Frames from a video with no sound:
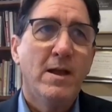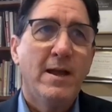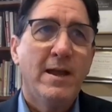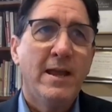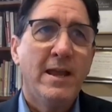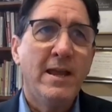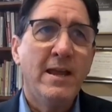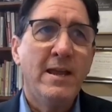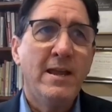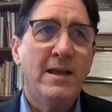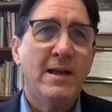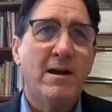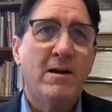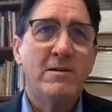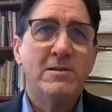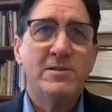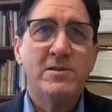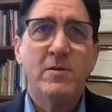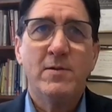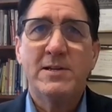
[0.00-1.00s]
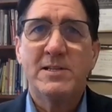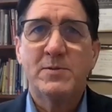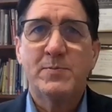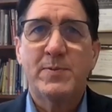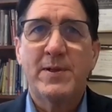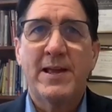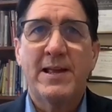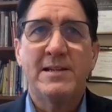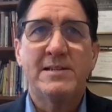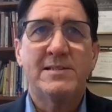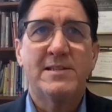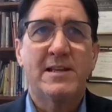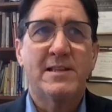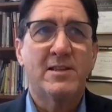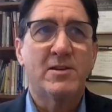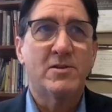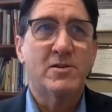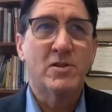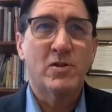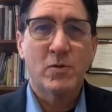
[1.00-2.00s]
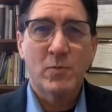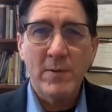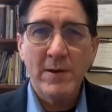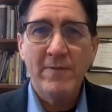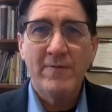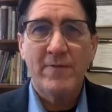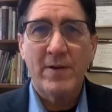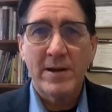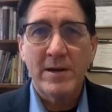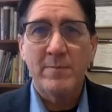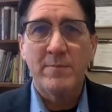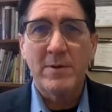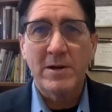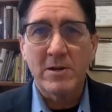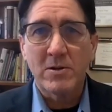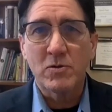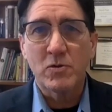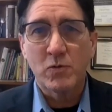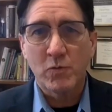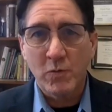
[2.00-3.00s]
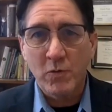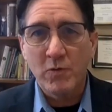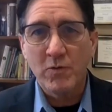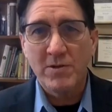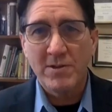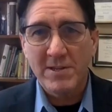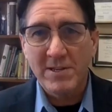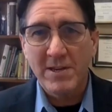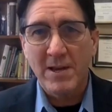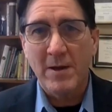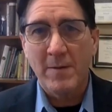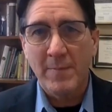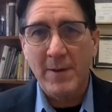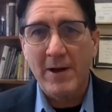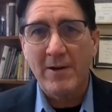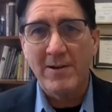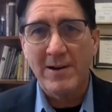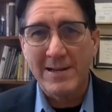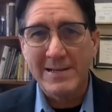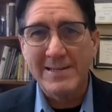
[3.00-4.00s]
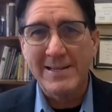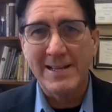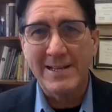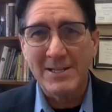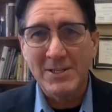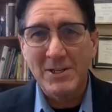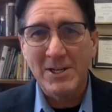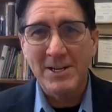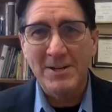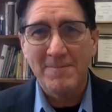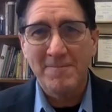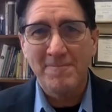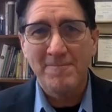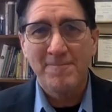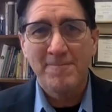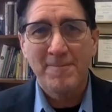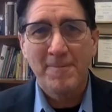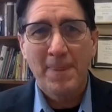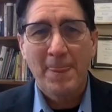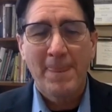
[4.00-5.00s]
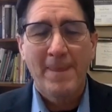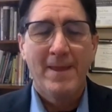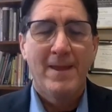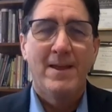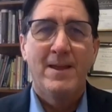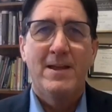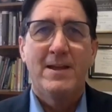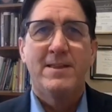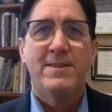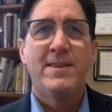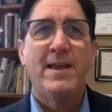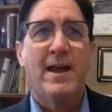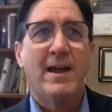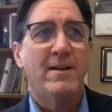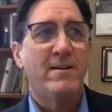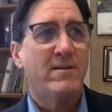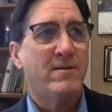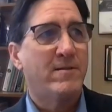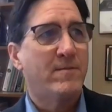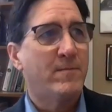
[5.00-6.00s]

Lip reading: He also explains that there's 3 fundamental truths about attention. That